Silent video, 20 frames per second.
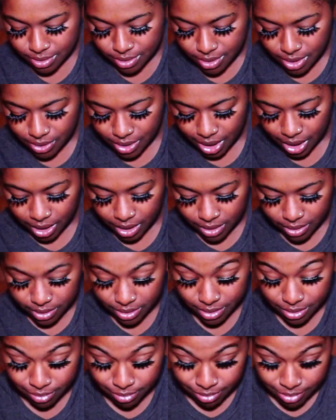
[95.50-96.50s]
Okay,
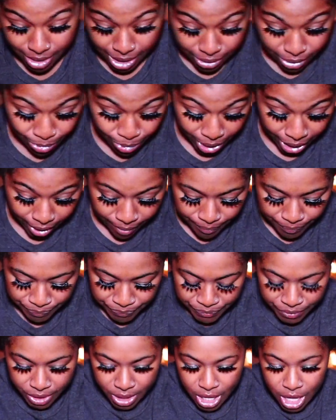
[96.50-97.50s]
got the way.
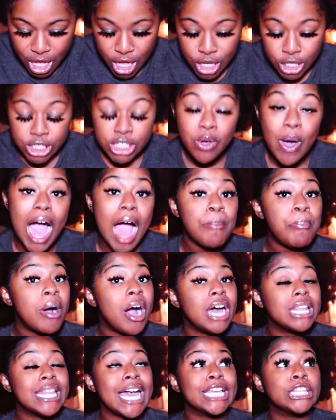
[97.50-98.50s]
So I
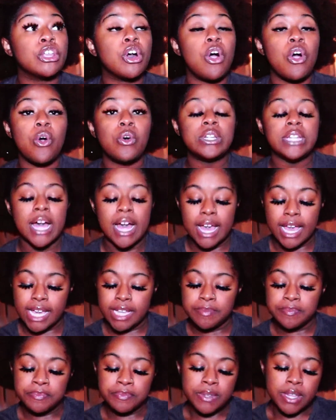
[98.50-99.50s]
bought like the whole
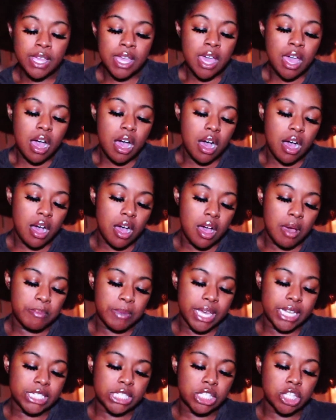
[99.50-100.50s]
line.
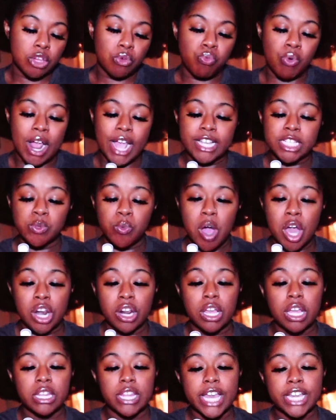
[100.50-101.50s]
It's the Rice
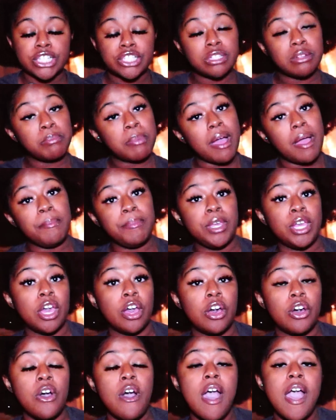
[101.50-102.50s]
Water Collection by
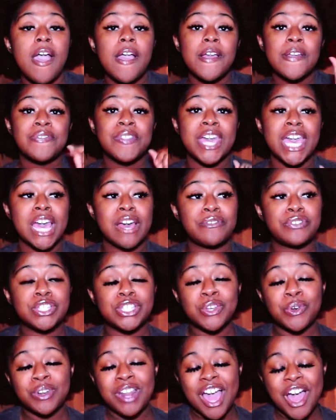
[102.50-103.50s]
Mielle. They have
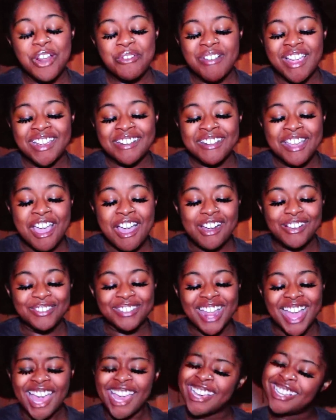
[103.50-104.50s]
sold out right now,
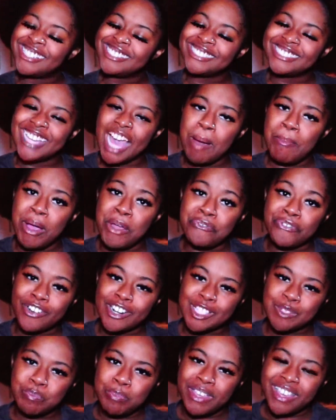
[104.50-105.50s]
and I got my
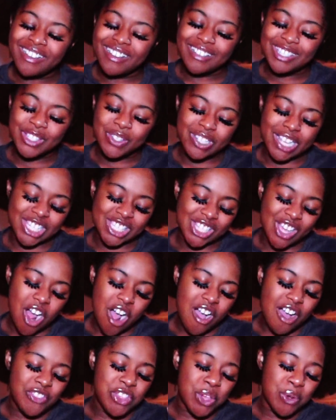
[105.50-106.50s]
first pick as soon as I
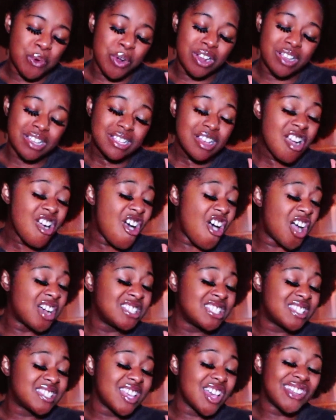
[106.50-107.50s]
saw they were
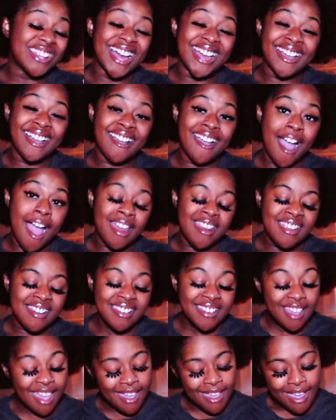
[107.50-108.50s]
on sale. I got
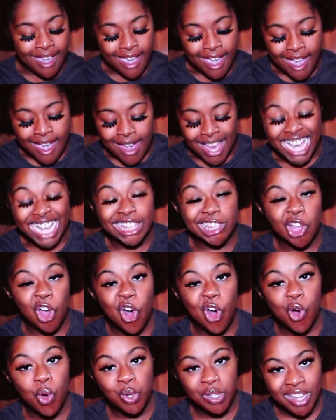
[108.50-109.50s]
it. Got the
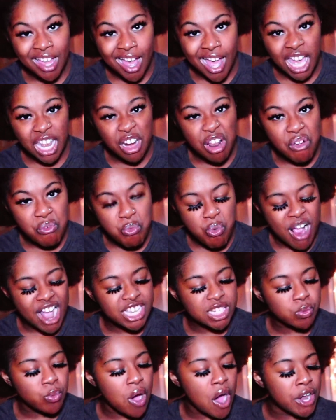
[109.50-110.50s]
whole line of
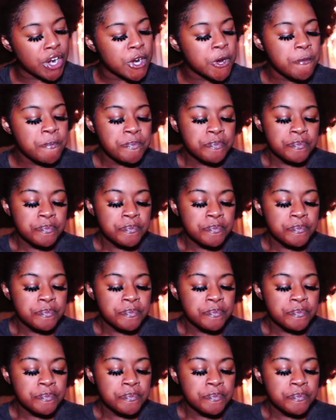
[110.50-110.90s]
rice water.